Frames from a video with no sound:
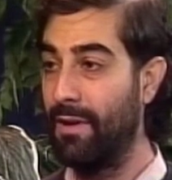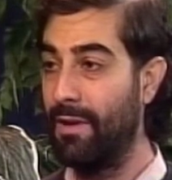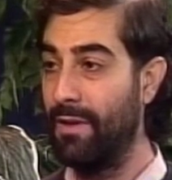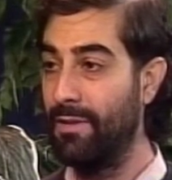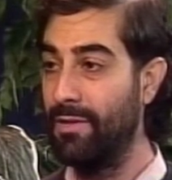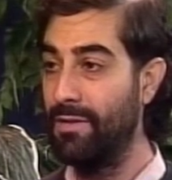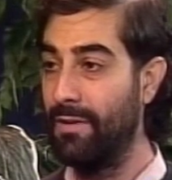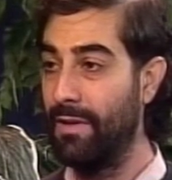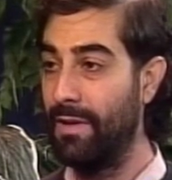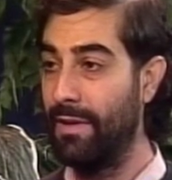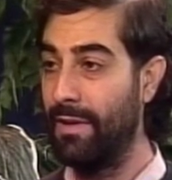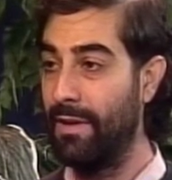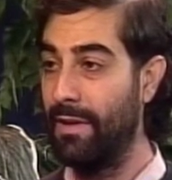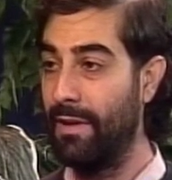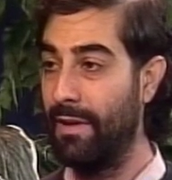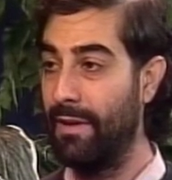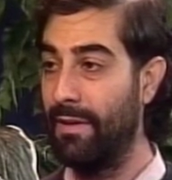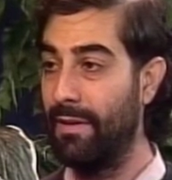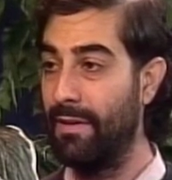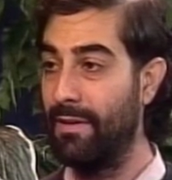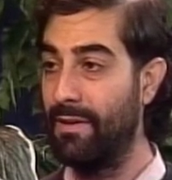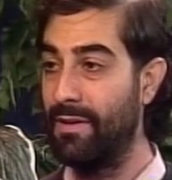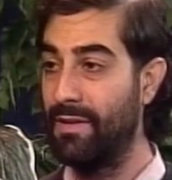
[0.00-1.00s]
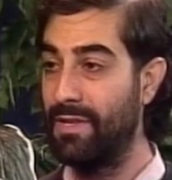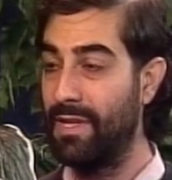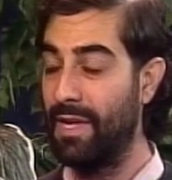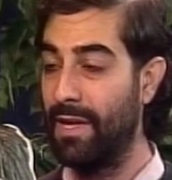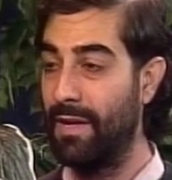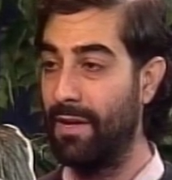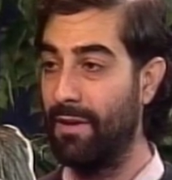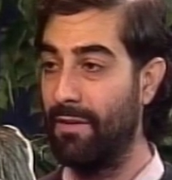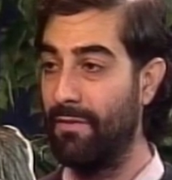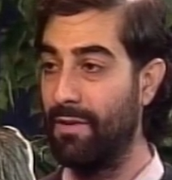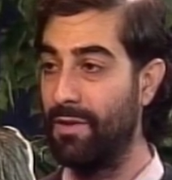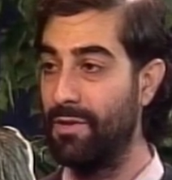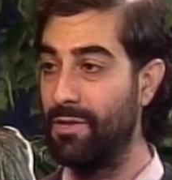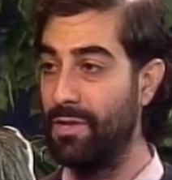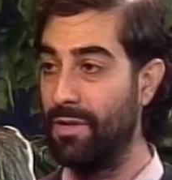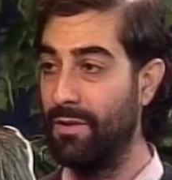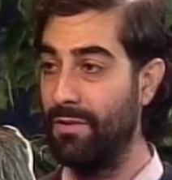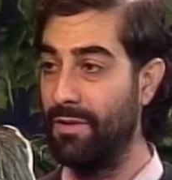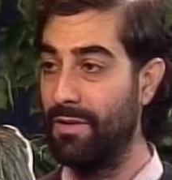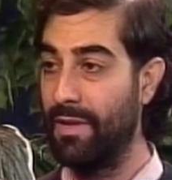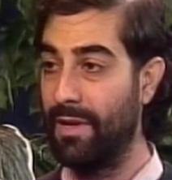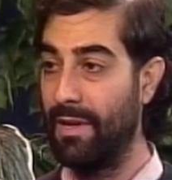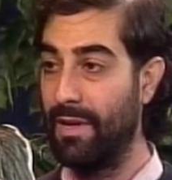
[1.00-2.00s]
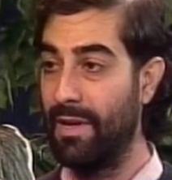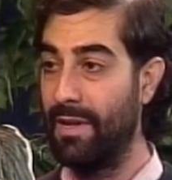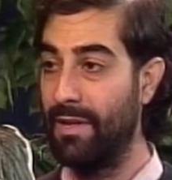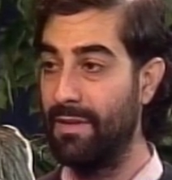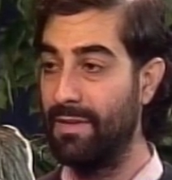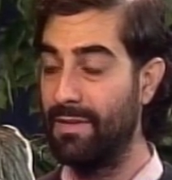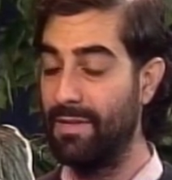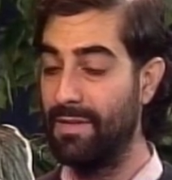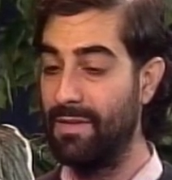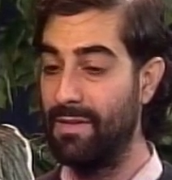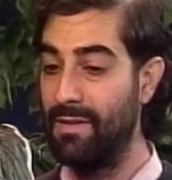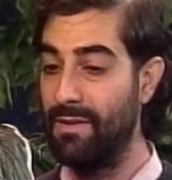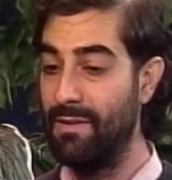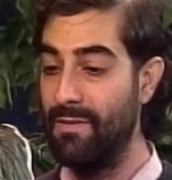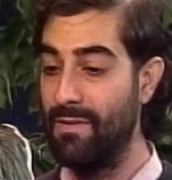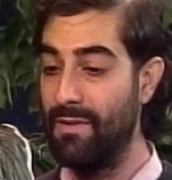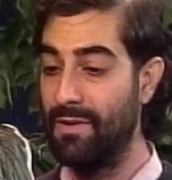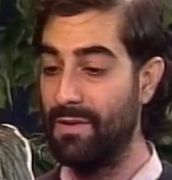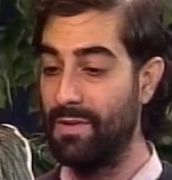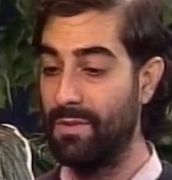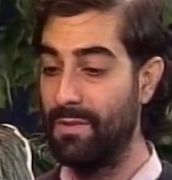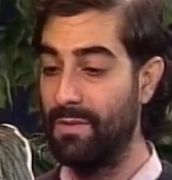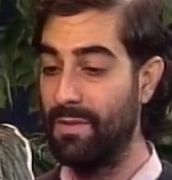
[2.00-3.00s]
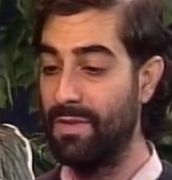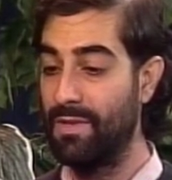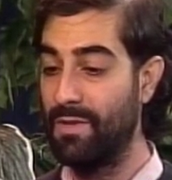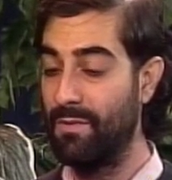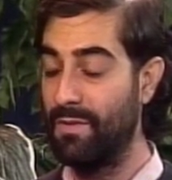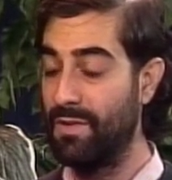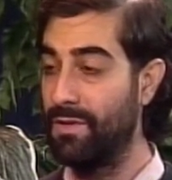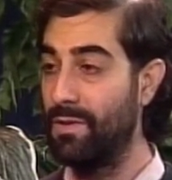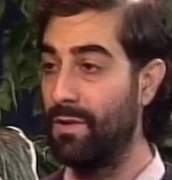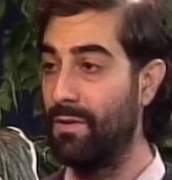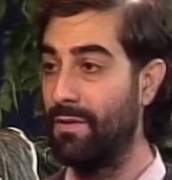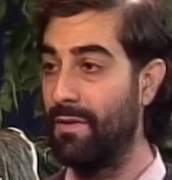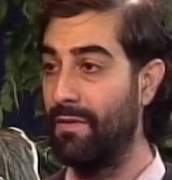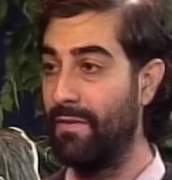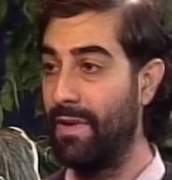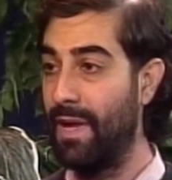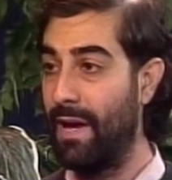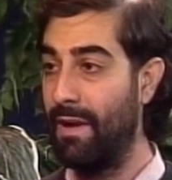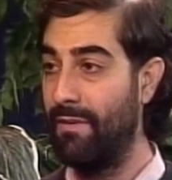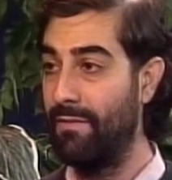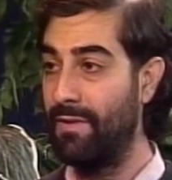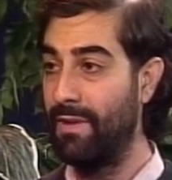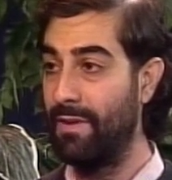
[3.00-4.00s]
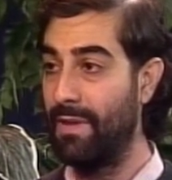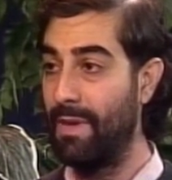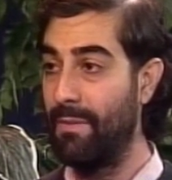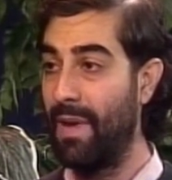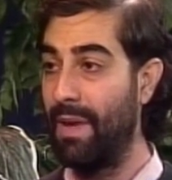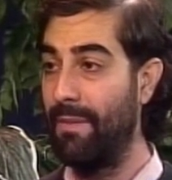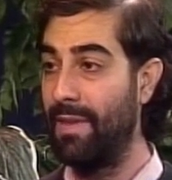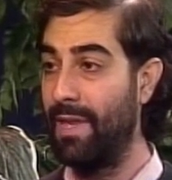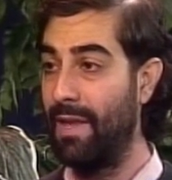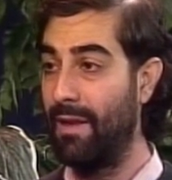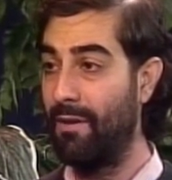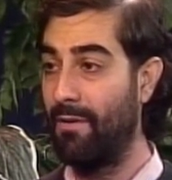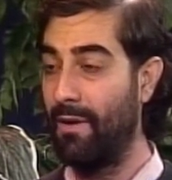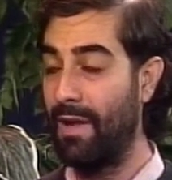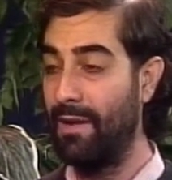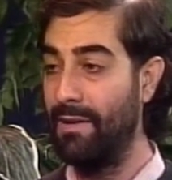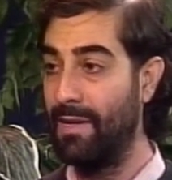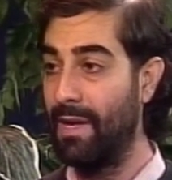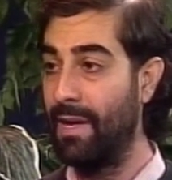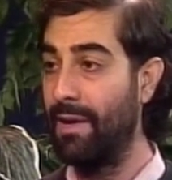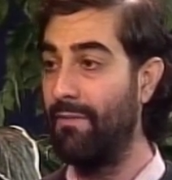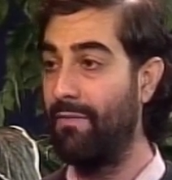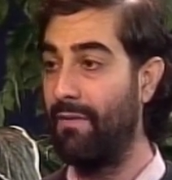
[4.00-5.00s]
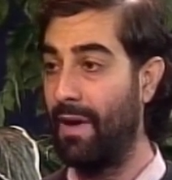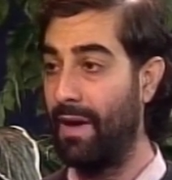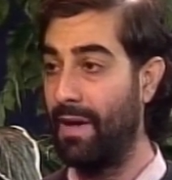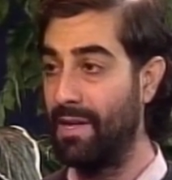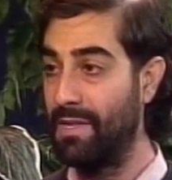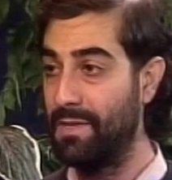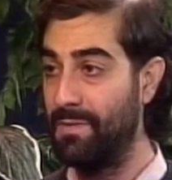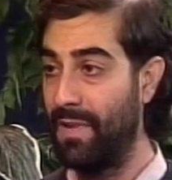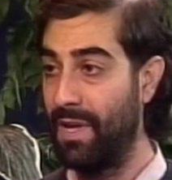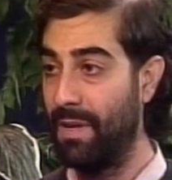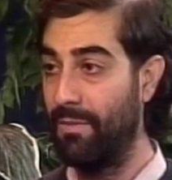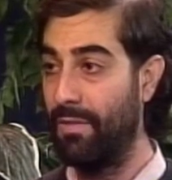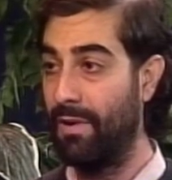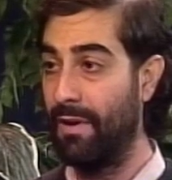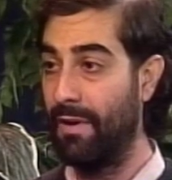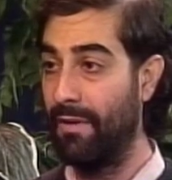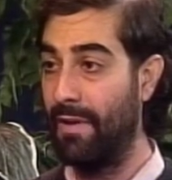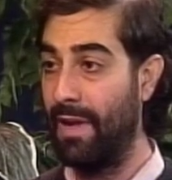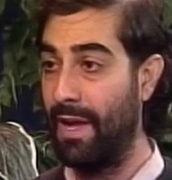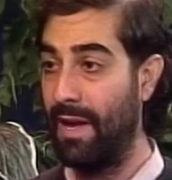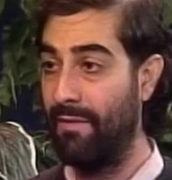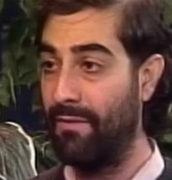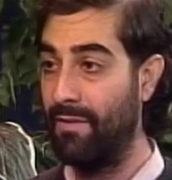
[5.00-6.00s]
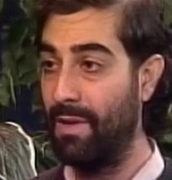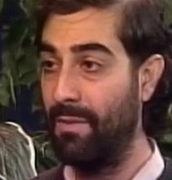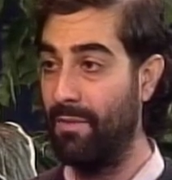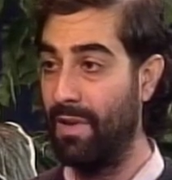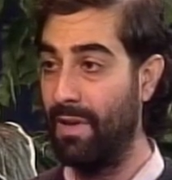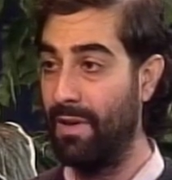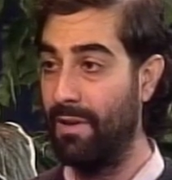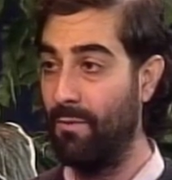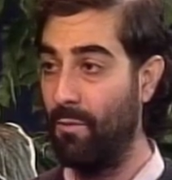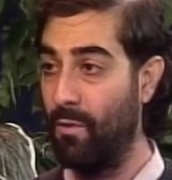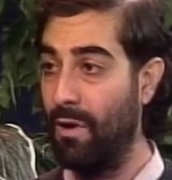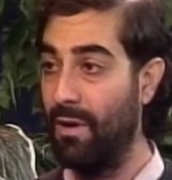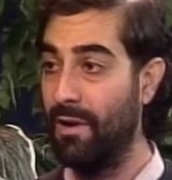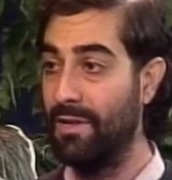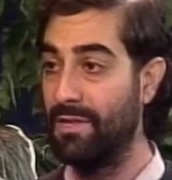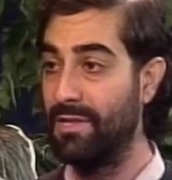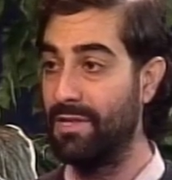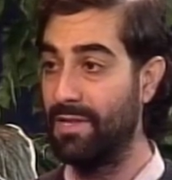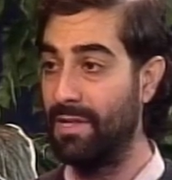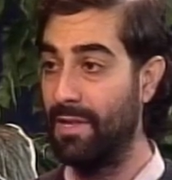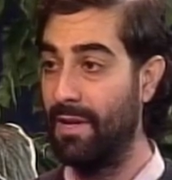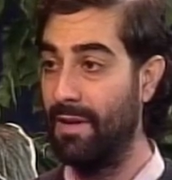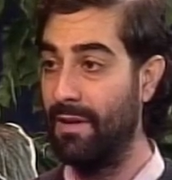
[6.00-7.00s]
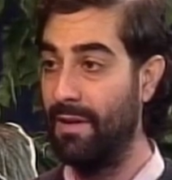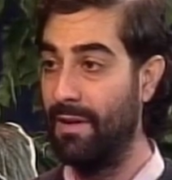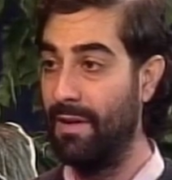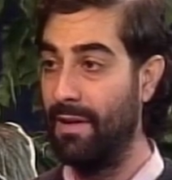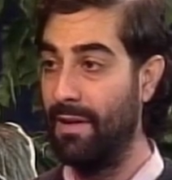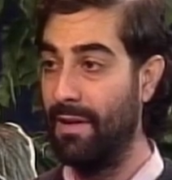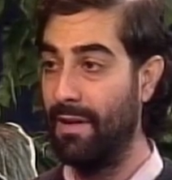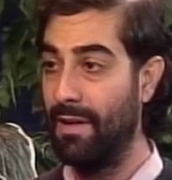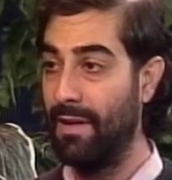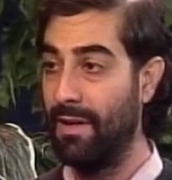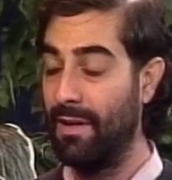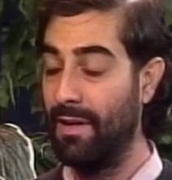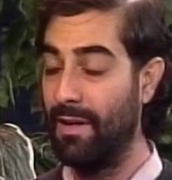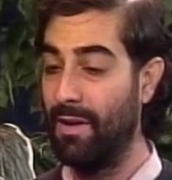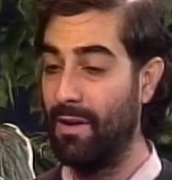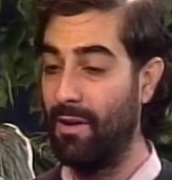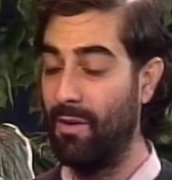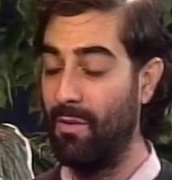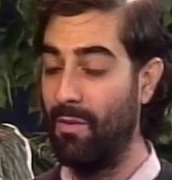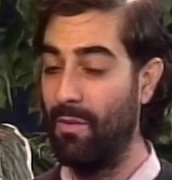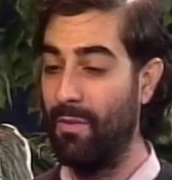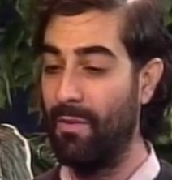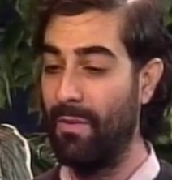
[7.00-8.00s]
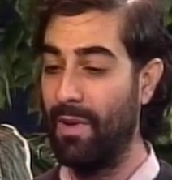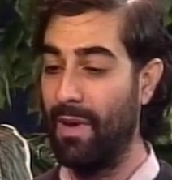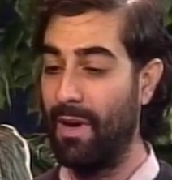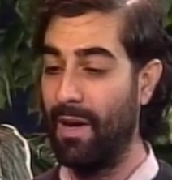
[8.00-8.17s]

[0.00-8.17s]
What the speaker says: country and to take care of their children. And it's a result of NAFTA. Maybe they don't identify it as being part of NAFTA, but it was. In